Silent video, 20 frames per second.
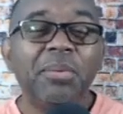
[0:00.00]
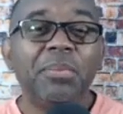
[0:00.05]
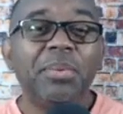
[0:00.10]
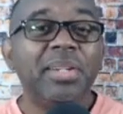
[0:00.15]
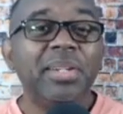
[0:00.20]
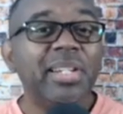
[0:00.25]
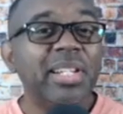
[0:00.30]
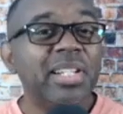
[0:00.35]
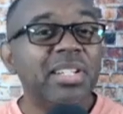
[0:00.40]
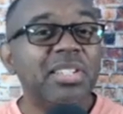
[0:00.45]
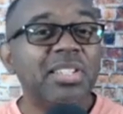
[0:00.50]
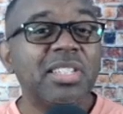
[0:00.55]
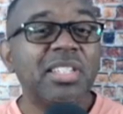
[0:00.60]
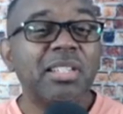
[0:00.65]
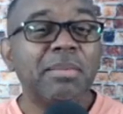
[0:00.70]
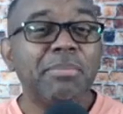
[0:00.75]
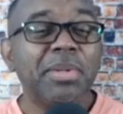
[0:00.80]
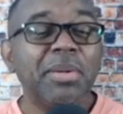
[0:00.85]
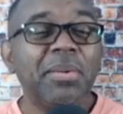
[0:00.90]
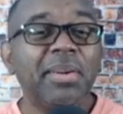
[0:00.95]
religious
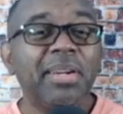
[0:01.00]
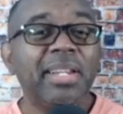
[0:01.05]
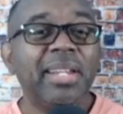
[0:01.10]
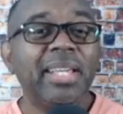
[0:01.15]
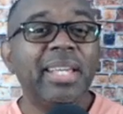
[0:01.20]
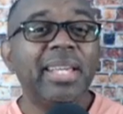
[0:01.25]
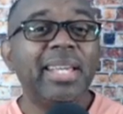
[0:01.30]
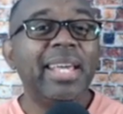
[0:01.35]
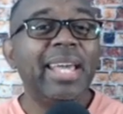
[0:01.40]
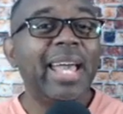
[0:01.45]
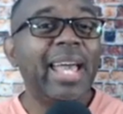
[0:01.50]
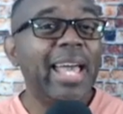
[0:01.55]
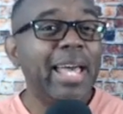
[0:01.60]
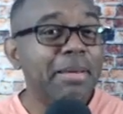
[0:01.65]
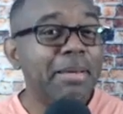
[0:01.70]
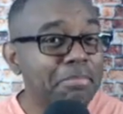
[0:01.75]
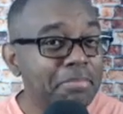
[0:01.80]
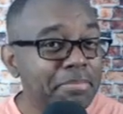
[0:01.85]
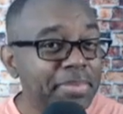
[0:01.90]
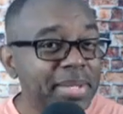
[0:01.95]
community,
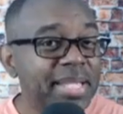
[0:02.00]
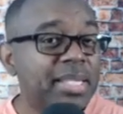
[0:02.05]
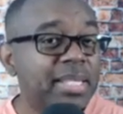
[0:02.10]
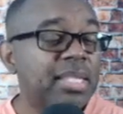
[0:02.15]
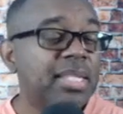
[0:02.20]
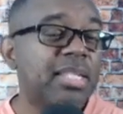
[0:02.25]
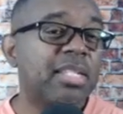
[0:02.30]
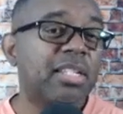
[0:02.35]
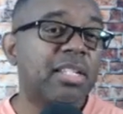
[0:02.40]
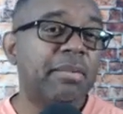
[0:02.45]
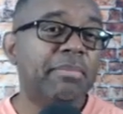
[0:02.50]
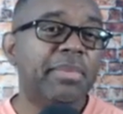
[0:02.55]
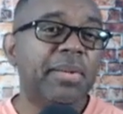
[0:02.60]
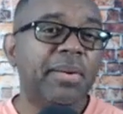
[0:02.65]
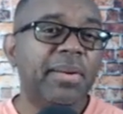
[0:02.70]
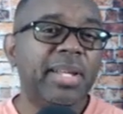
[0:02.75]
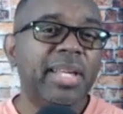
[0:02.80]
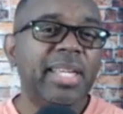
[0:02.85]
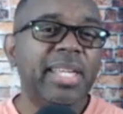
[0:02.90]
and business community.